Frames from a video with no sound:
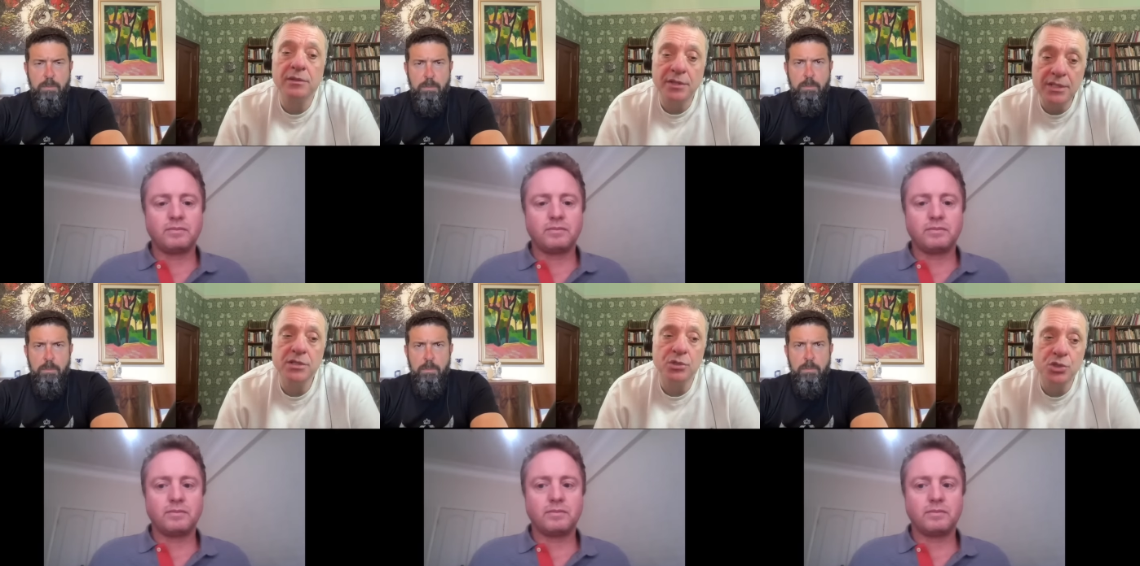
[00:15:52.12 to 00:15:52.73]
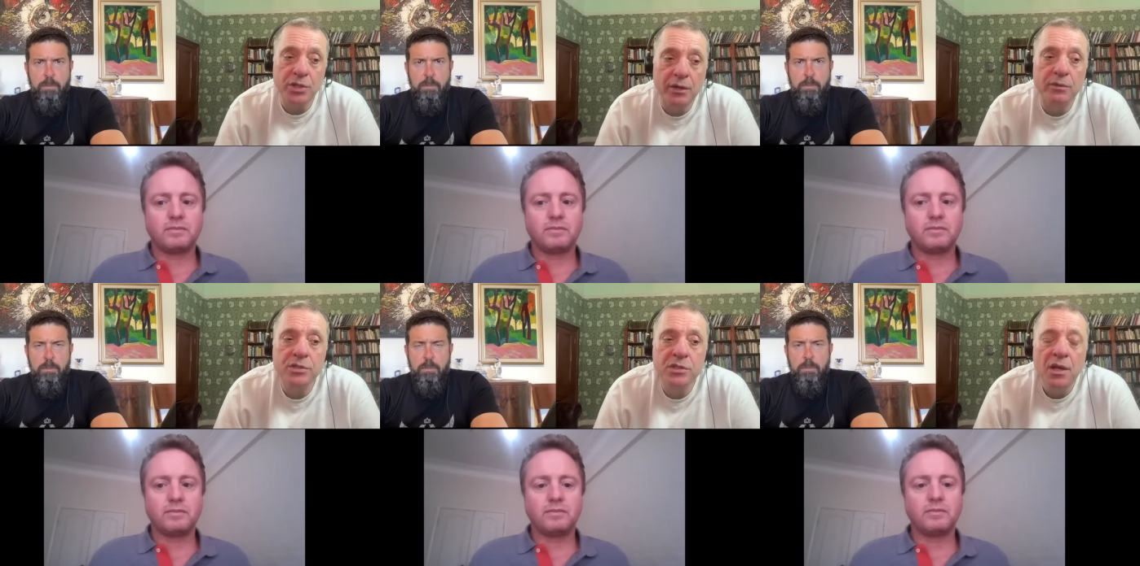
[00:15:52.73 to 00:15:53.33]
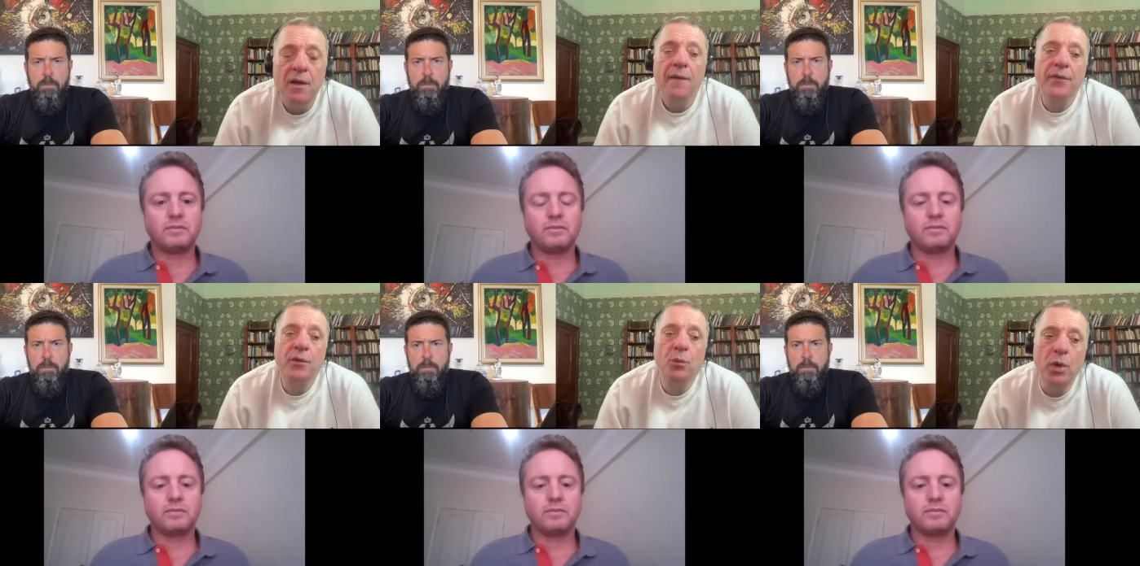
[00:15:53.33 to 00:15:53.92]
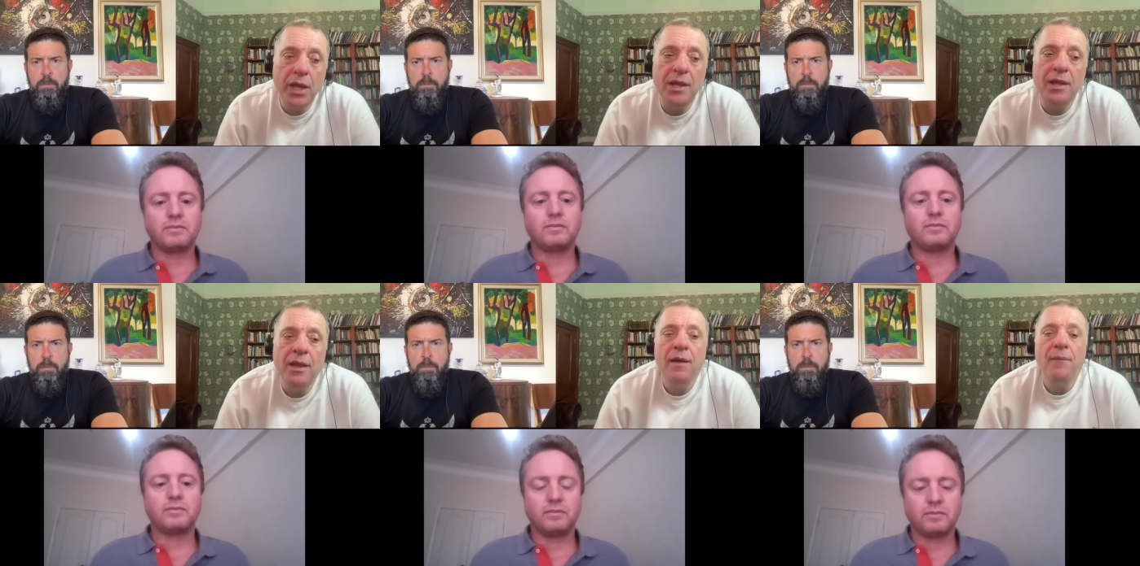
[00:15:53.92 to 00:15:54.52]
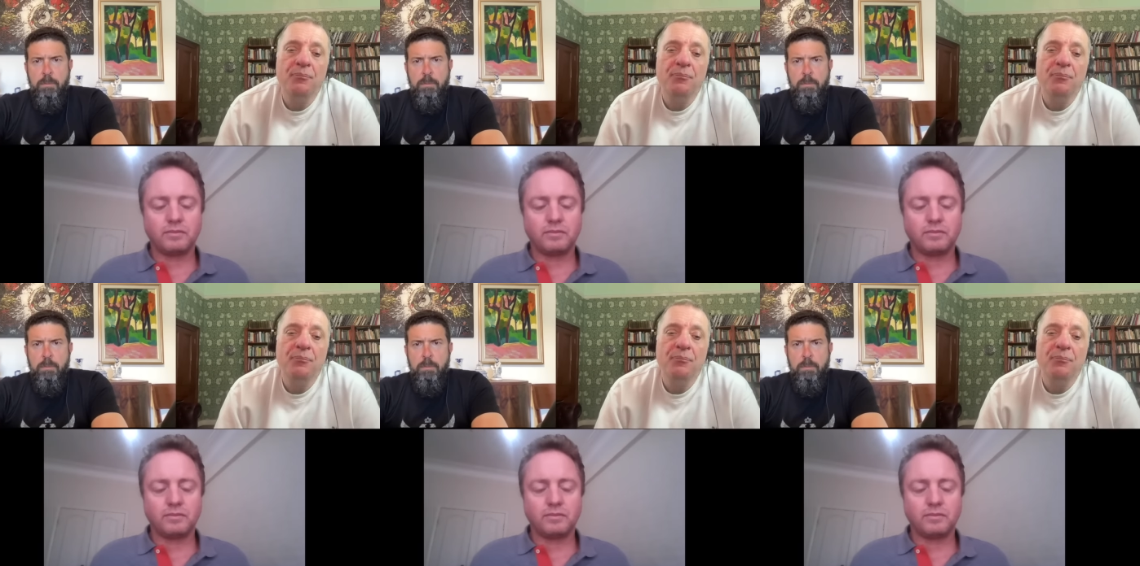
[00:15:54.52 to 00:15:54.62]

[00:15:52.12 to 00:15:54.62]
Speaker 1: these are shells that we,